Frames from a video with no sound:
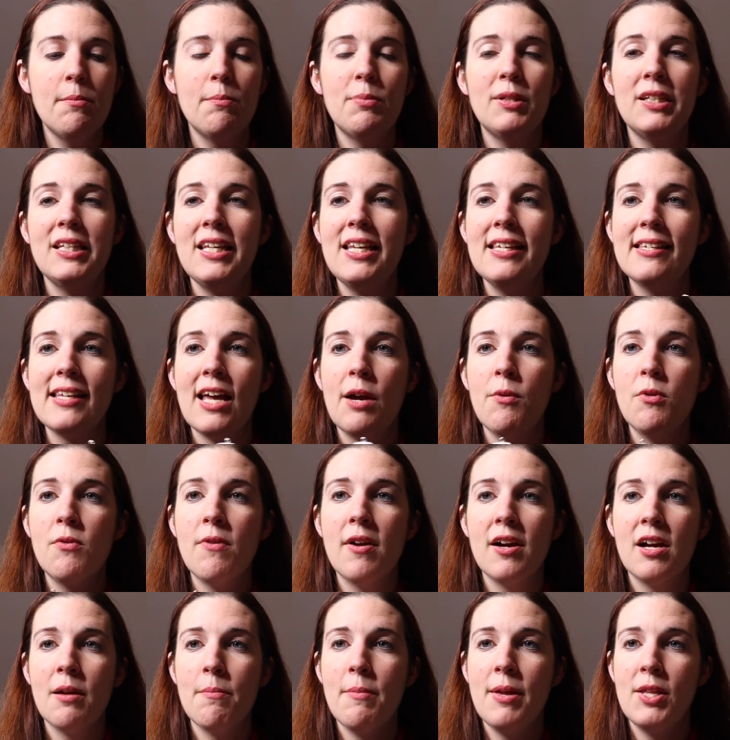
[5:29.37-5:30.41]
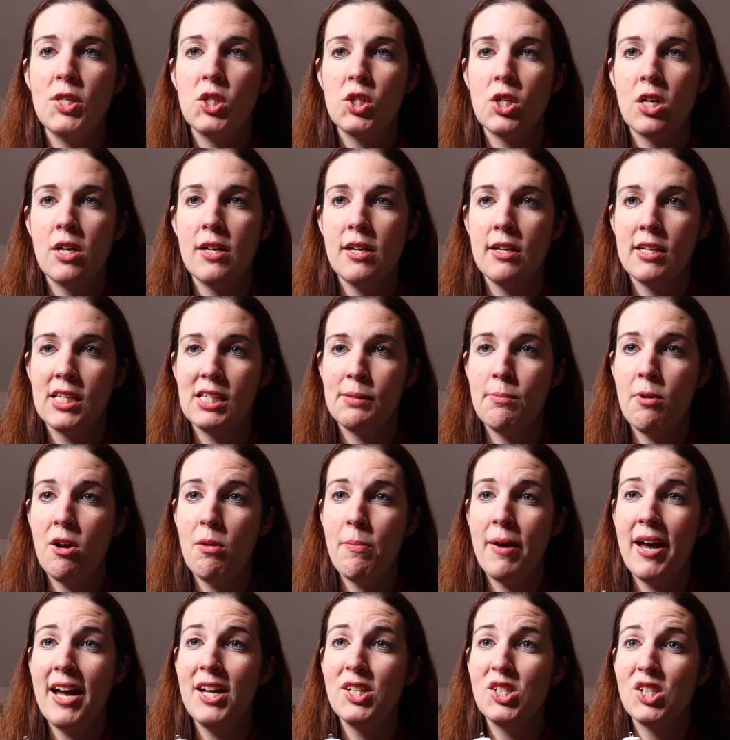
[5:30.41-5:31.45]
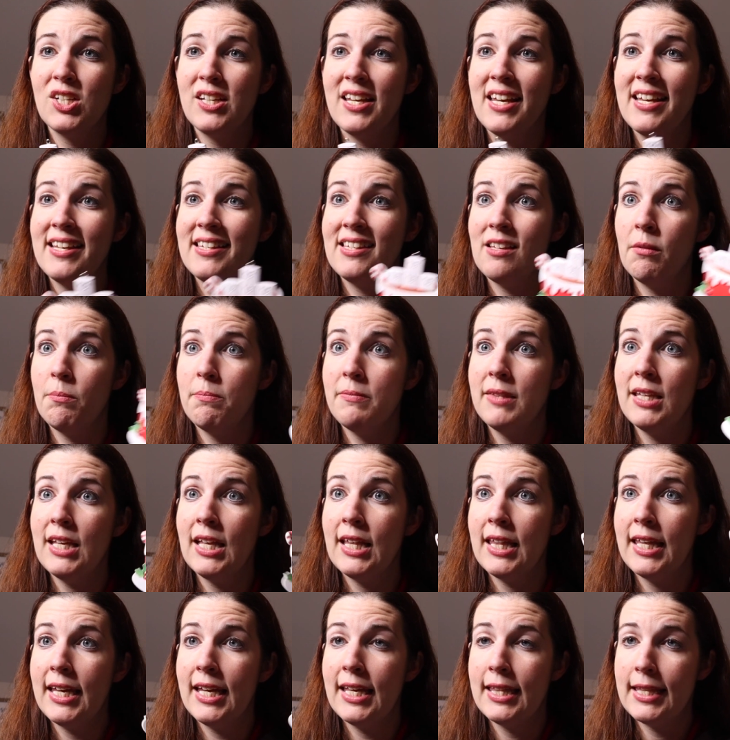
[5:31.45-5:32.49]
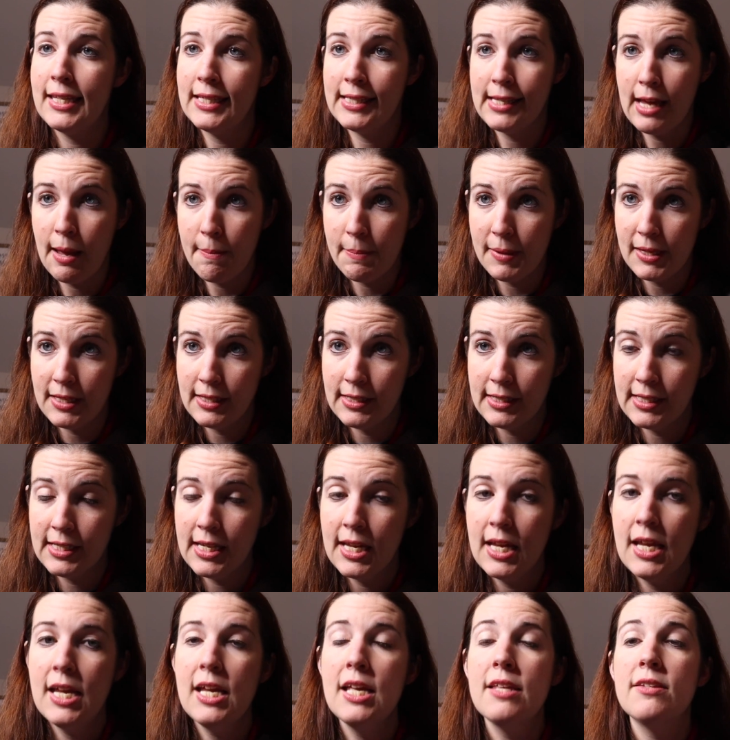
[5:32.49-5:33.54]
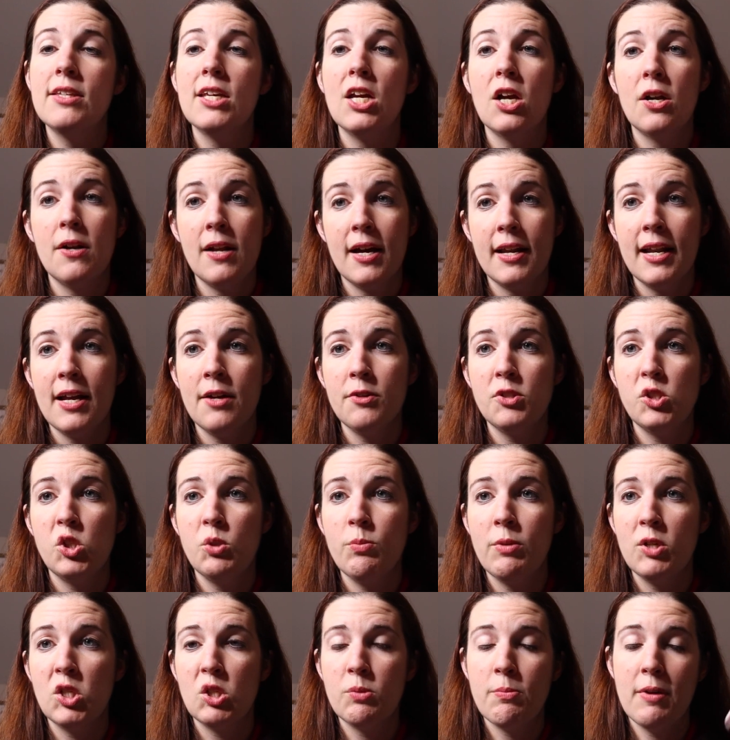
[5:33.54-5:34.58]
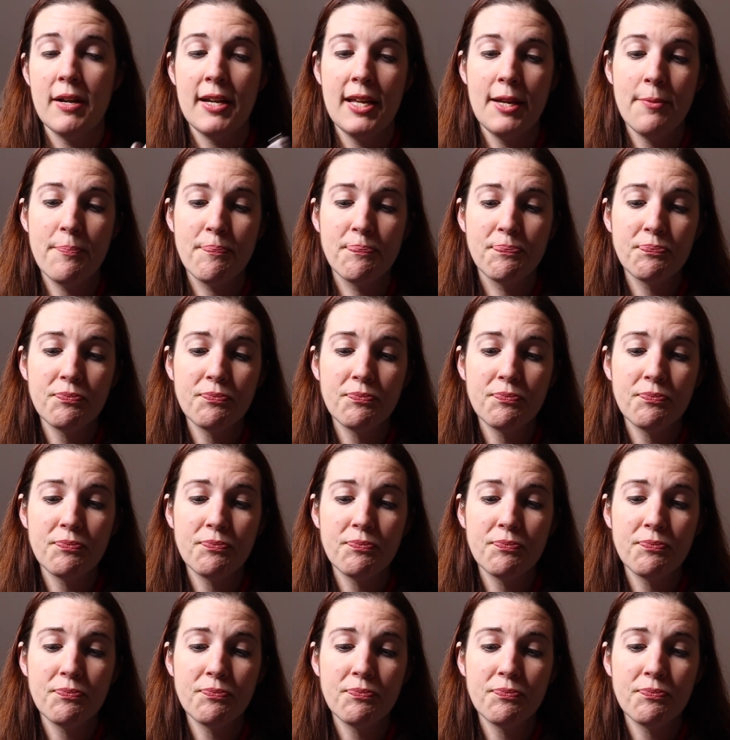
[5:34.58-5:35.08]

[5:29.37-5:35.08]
please, I would recommend starting in a small batch in case something like this happens, that you're not out too much money.